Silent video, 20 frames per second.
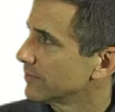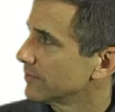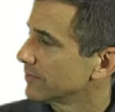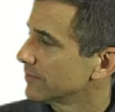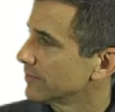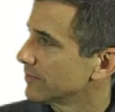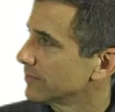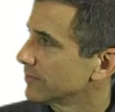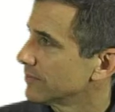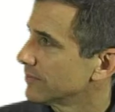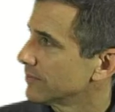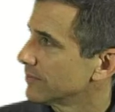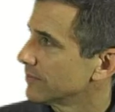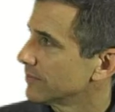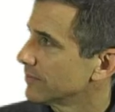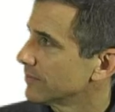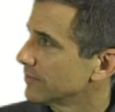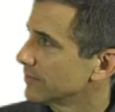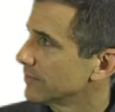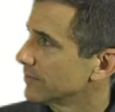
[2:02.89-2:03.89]

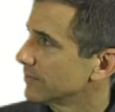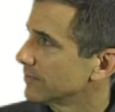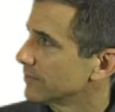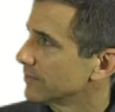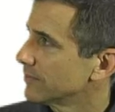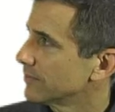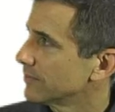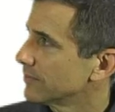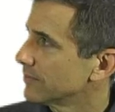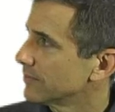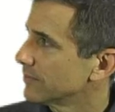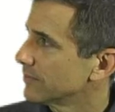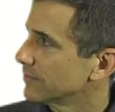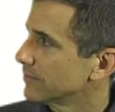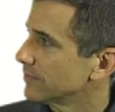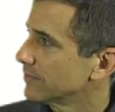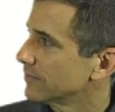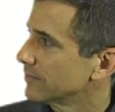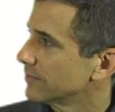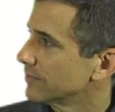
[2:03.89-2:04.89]

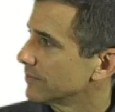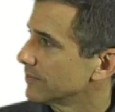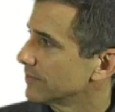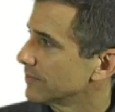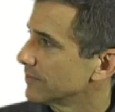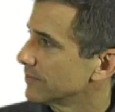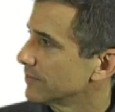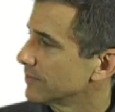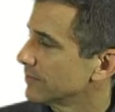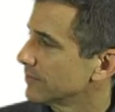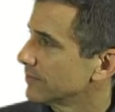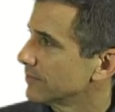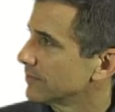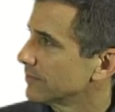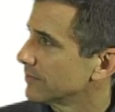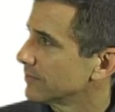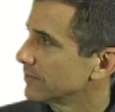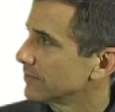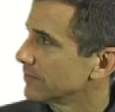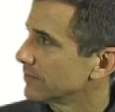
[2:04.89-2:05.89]

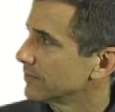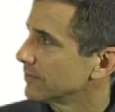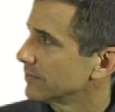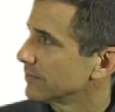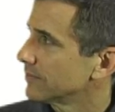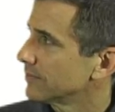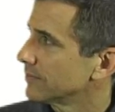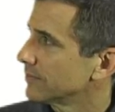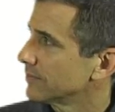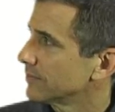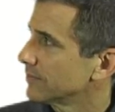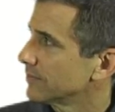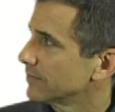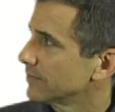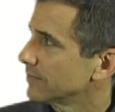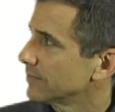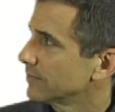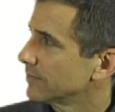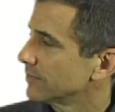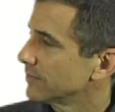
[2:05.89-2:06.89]

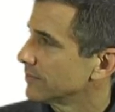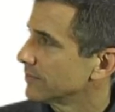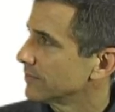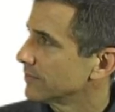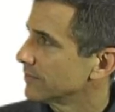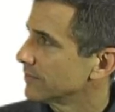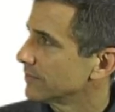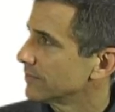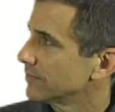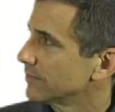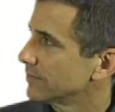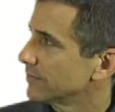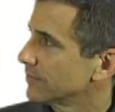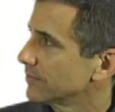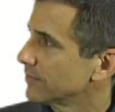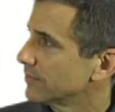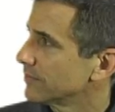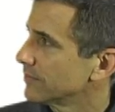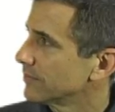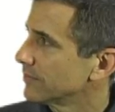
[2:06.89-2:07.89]

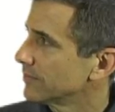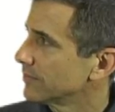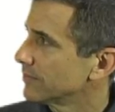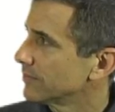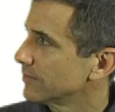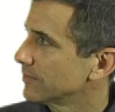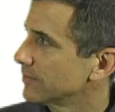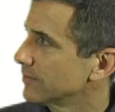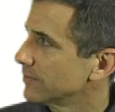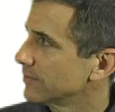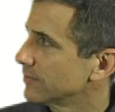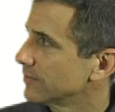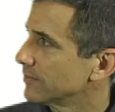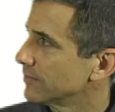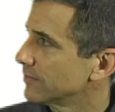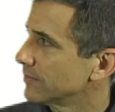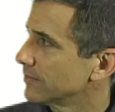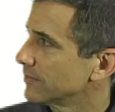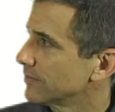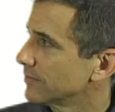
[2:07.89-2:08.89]

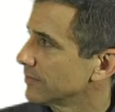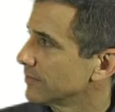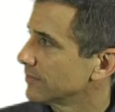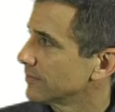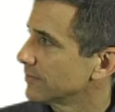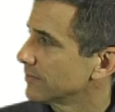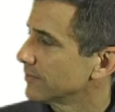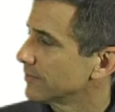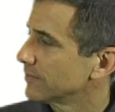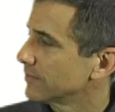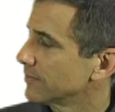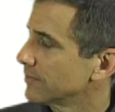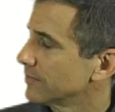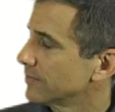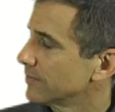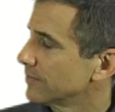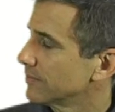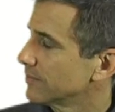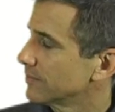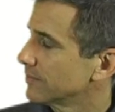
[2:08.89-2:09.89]
(not speaking)